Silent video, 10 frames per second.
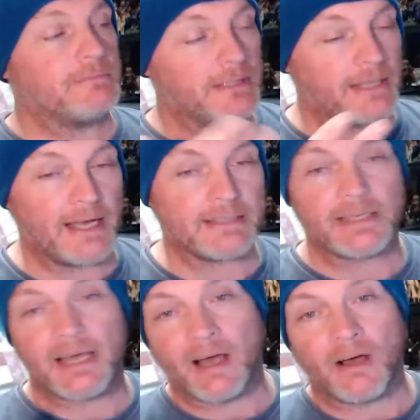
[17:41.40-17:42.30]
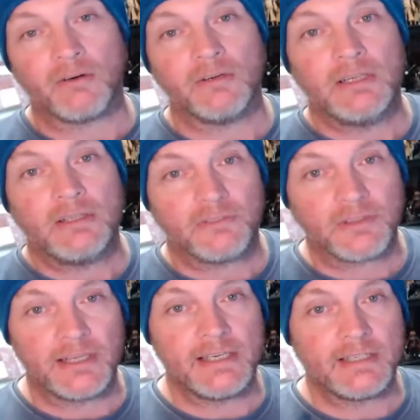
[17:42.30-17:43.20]
And that's how
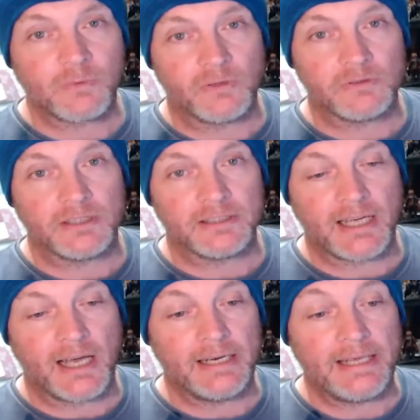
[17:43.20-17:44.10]
things were designed.